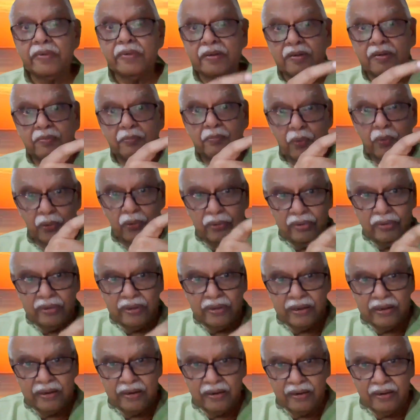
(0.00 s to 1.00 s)
in both
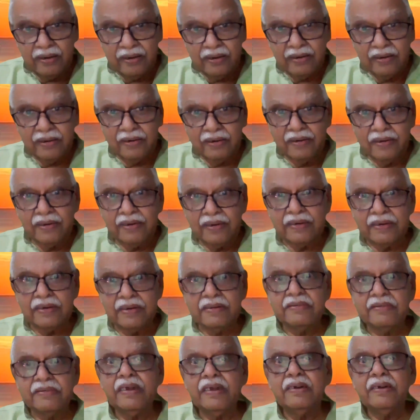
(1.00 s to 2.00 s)
the
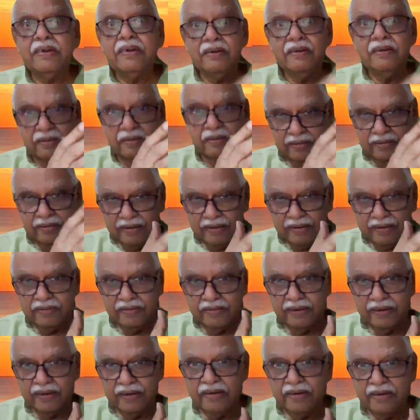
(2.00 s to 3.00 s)
Lagna chart, that is
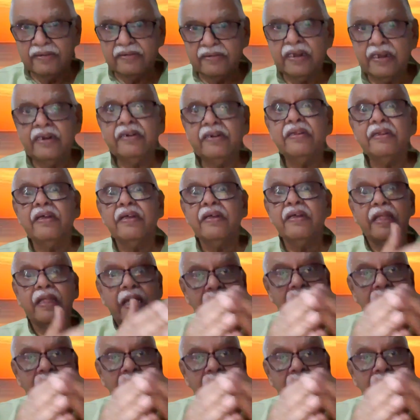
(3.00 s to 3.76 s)
the natal chart,